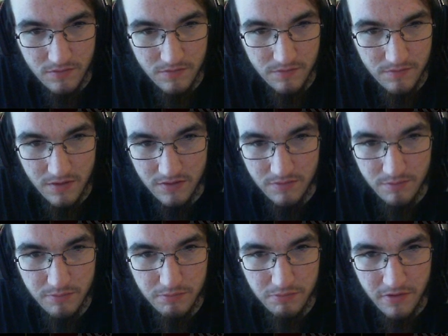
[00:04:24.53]
It's
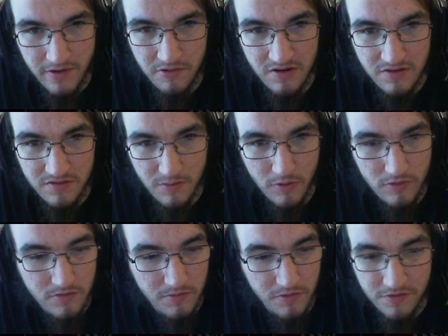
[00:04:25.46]
pretty reasonable
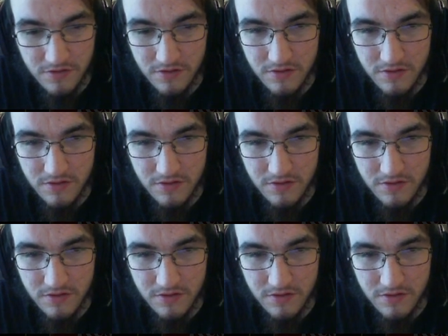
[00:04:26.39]
removal.